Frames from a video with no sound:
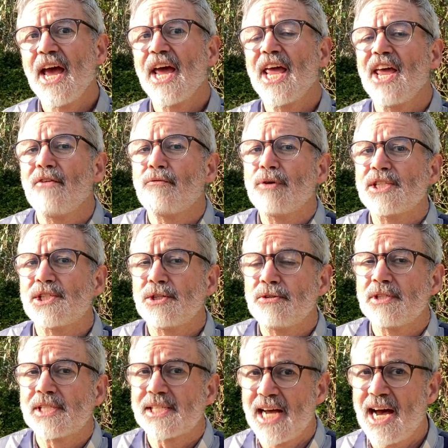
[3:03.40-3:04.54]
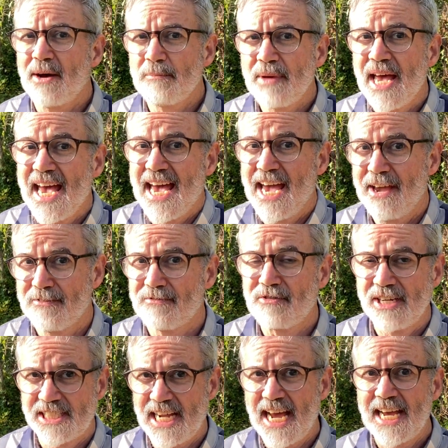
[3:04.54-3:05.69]
if we do some every
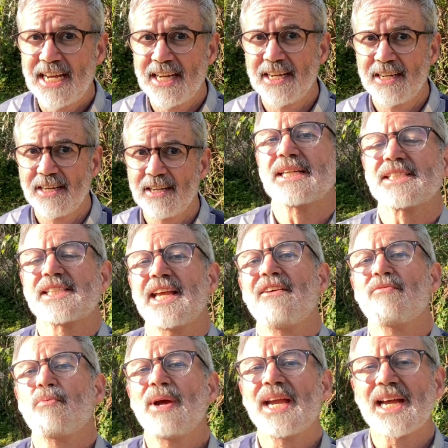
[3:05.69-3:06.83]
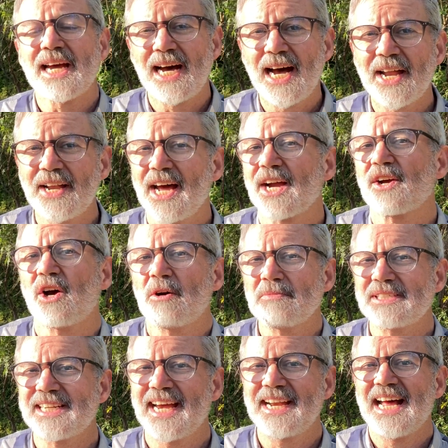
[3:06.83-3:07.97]
day. See if we can't
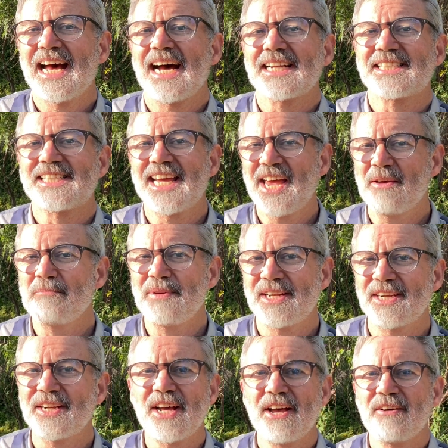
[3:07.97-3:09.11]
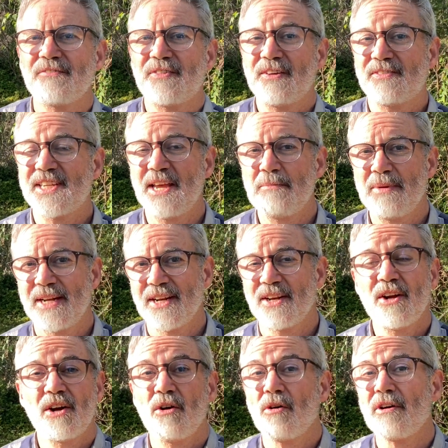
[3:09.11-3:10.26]
accommodate a 10-minute, 15-minute,
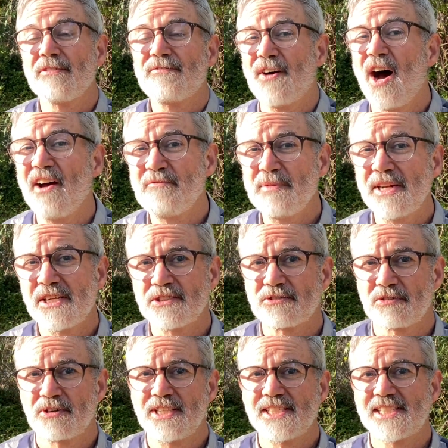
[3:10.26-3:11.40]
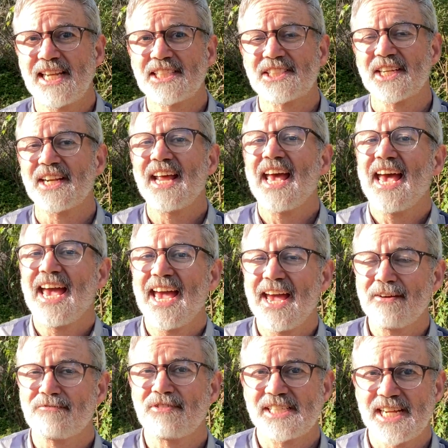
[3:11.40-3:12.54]
or a 5-minute drawing session
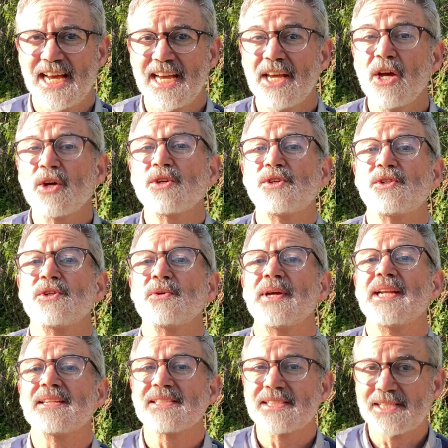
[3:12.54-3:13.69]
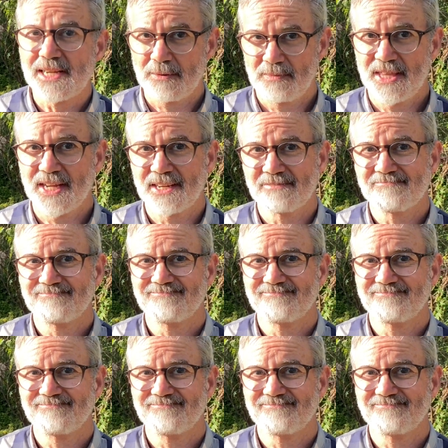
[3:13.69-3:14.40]
every day, doing something.